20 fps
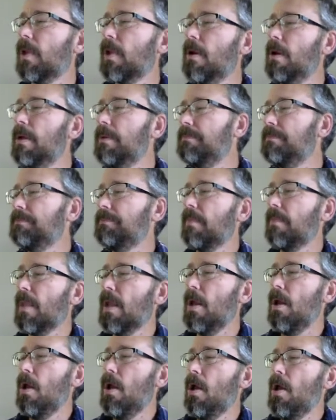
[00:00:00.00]
Okay.
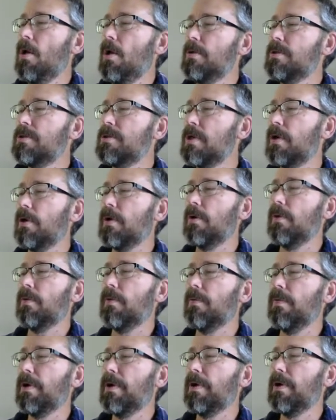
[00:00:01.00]
So
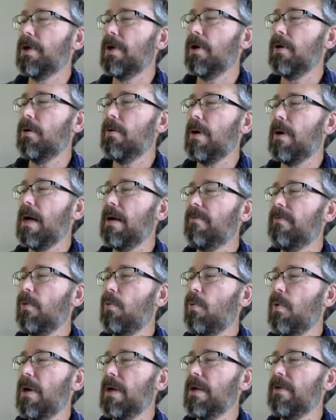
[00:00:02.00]
there you go. I have a
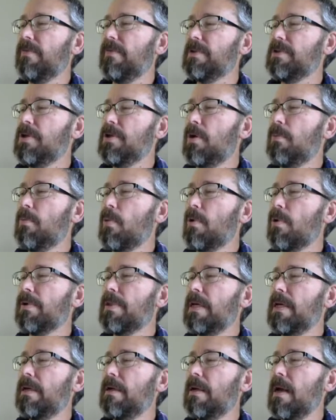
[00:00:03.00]
1 if it's no more
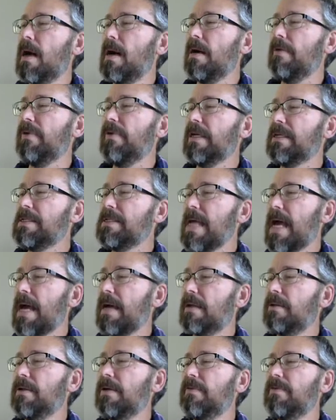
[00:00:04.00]
than. I have an
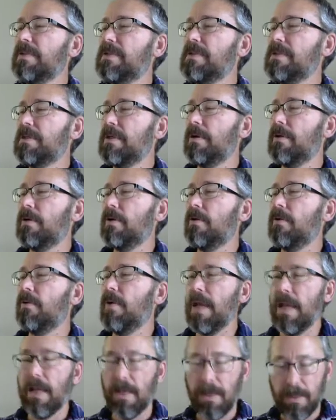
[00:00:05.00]
exactly if it's 0.
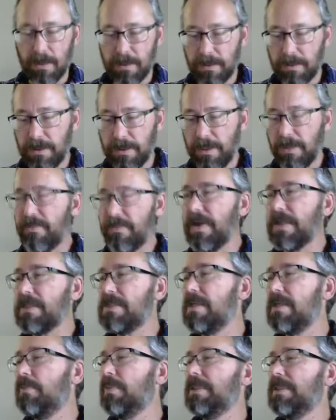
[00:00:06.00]
And if I
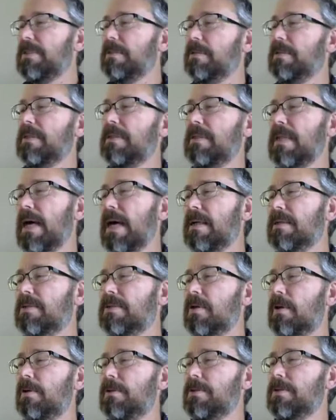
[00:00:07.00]
simply delete that, it's
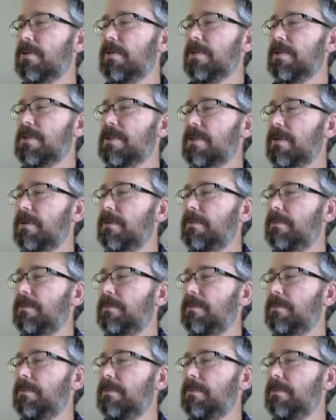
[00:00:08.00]
also a 0.